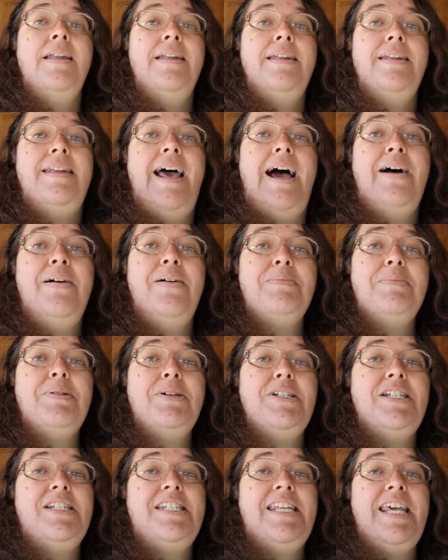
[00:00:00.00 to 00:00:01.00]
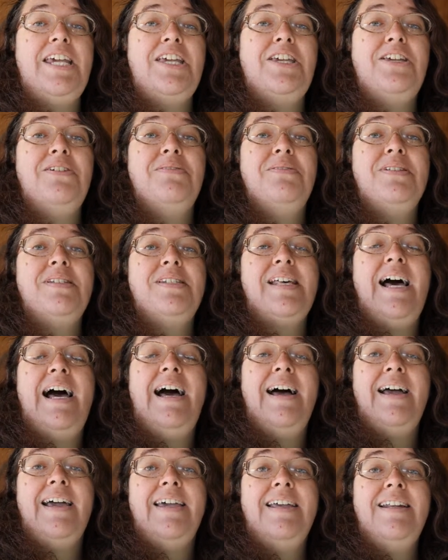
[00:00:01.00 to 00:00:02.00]
Now I'm going to take you
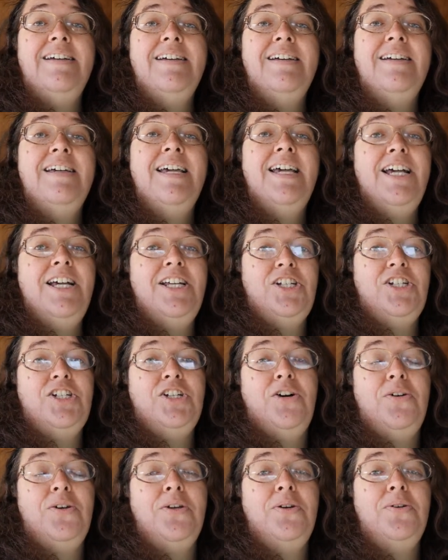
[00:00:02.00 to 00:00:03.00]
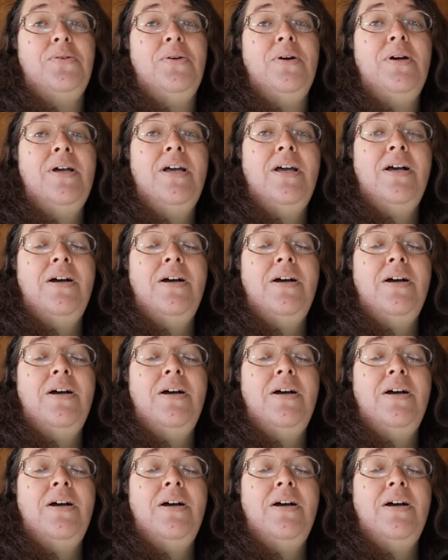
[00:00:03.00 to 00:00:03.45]
inside and show you